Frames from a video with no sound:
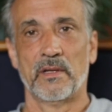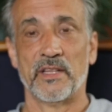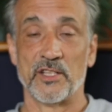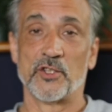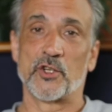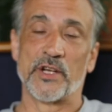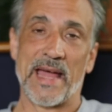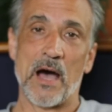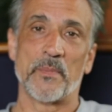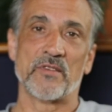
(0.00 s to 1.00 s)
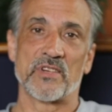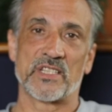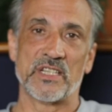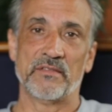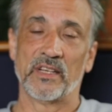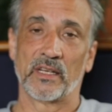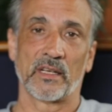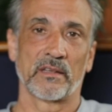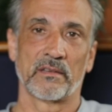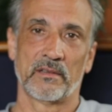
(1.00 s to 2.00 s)
then you should now be receiving
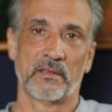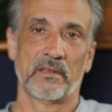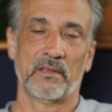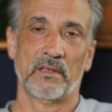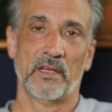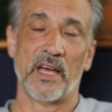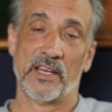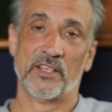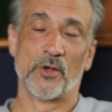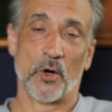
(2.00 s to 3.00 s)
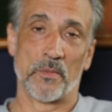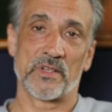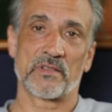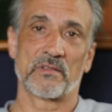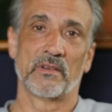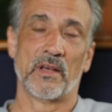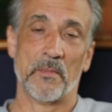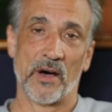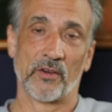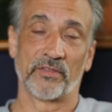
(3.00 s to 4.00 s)
an enormous
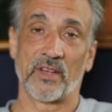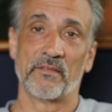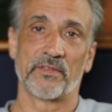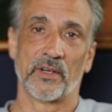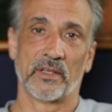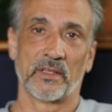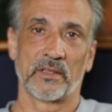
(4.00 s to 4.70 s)
amount of comfort.